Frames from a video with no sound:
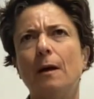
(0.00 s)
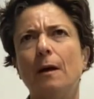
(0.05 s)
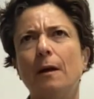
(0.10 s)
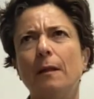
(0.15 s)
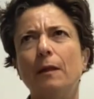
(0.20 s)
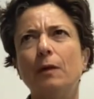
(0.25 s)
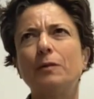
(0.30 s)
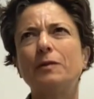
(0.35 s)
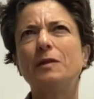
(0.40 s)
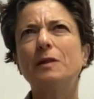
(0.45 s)

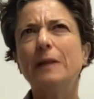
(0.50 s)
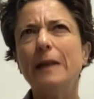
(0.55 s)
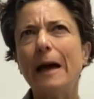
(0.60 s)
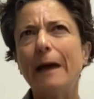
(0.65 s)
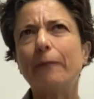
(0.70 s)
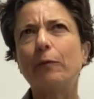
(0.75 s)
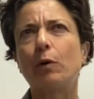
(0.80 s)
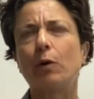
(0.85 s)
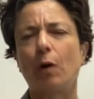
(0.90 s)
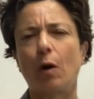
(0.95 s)
There's
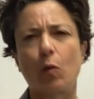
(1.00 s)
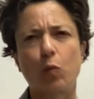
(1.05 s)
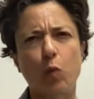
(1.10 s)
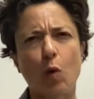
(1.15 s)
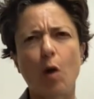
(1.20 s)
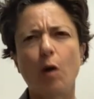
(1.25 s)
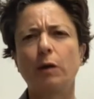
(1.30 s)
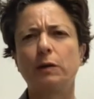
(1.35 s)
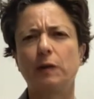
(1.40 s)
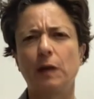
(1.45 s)
never a
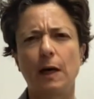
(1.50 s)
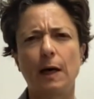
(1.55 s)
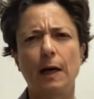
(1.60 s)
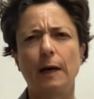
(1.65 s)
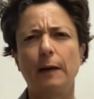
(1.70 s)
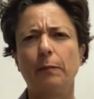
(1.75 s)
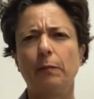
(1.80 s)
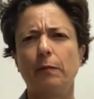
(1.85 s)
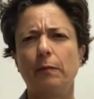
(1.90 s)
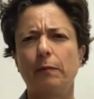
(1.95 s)
wrong
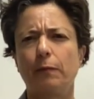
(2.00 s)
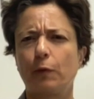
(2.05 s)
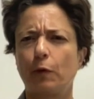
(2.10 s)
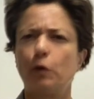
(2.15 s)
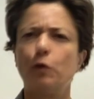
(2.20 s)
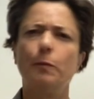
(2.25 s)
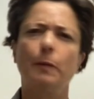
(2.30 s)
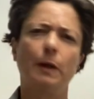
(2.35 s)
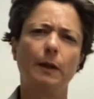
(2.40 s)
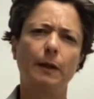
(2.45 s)
time for
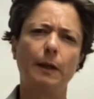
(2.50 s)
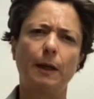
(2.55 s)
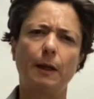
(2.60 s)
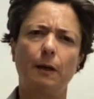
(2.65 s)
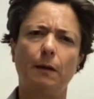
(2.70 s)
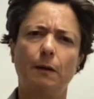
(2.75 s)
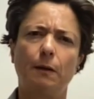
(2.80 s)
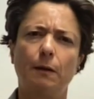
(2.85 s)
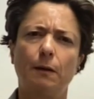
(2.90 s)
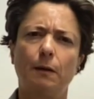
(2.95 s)
humility,
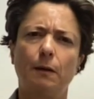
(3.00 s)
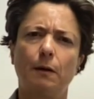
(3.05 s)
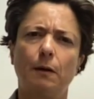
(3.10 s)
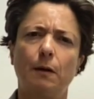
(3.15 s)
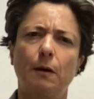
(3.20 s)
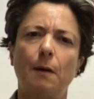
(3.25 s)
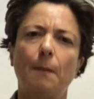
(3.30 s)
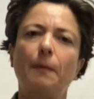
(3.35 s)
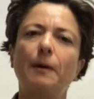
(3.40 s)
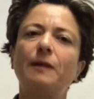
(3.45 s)

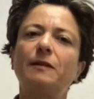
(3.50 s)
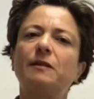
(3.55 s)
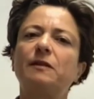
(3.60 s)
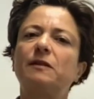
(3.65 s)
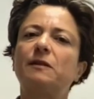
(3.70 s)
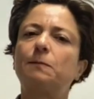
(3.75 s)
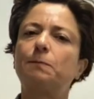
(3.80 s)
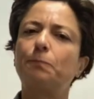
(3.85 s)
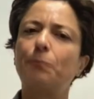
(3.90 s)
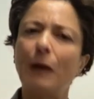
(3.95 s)
but it's
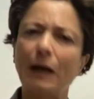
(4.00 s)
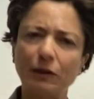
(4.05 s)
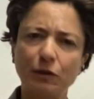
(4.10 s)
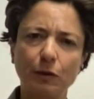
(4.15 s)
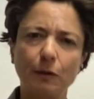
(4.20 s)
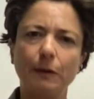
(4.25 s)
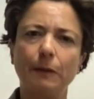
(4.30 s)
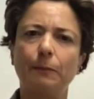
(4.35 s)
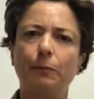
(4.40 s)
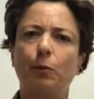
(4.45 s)

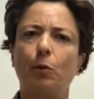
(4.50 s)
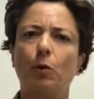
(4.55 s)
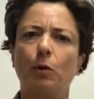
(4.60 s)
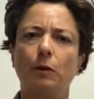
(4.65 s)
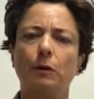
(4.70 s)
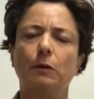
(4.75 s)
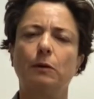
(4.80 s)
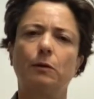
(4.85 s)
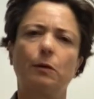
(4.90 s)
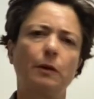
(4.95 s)
especially
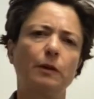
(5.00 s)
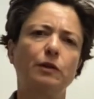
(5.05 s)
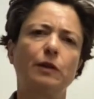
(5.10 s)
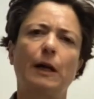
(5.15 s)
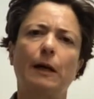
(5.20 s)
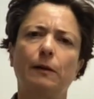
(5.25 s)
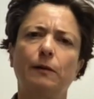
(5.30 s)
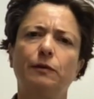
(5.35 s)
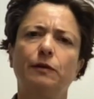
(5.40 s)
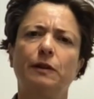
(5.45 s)
important during
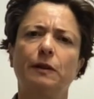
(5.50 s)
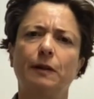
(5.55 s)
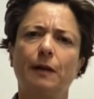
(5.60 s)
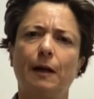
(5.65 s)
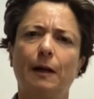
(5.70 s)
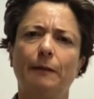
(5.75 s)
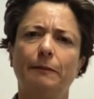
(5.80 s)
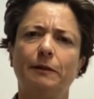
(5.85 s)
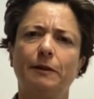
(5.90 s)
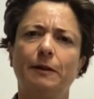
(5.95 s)
challenging
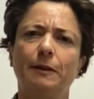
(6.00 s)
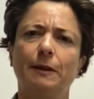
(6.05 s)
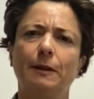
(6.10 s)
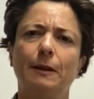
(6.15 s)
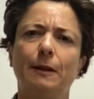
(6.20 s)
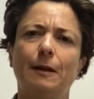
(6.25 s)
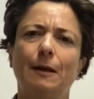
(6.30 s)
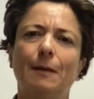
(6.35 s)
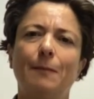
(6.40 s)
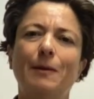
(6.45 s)
times
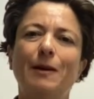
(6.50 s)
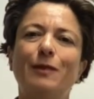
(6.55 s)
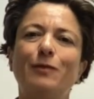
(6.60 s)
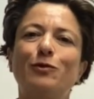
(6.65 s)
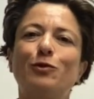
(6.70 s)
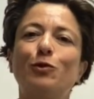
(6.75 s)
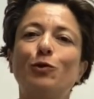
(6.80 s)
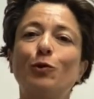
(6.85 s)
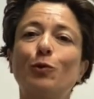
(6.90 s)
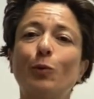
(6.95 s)
because
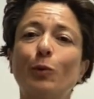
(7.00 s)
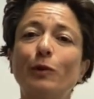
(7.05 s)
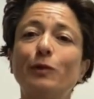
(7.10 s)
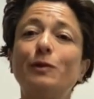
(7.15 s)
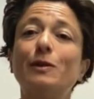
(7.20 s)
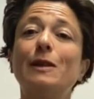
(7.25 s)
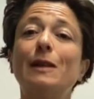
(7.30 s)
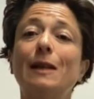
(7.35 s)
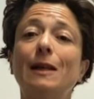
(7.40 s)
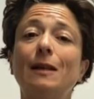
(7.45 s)
you're going to
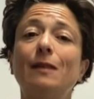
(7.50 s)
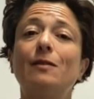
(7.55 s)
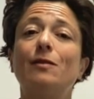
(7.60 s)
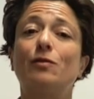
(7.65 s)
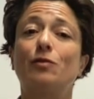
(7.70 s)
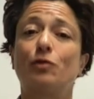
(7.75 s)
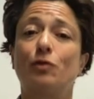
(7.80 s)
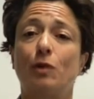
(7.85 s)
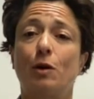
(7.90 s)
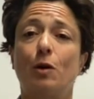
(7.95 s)
need to
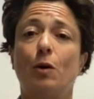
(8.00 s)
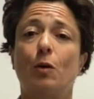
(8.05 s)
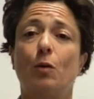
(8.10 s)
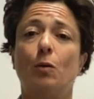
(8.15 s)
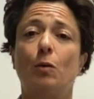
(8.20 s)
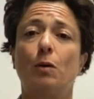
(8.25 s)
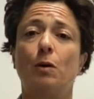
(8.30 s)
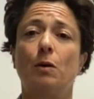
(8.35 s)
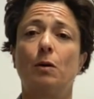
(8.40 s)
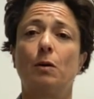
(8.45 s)
show
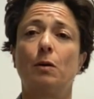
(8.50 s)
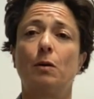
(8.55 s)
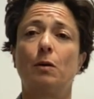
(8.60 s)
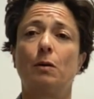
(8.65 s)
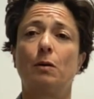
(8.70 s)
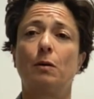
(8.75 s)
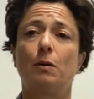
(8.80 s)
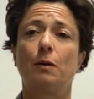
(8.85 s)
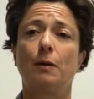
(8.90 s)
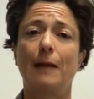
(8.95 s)

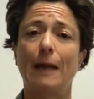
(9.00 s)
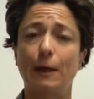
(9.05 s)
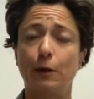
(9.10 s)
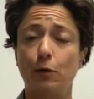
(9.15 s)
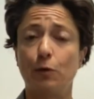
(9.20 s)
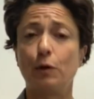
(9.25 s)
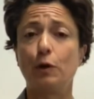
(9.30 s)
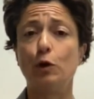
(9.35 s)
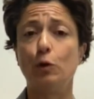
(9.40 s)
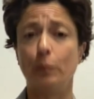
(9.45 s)
that you're
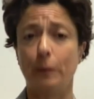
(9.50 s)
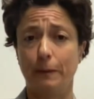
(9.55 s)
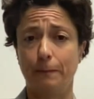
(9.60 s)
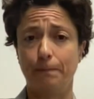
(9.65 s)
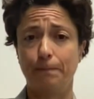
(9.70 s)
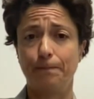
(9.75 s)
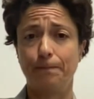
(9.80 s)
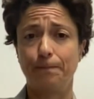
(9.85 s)
human.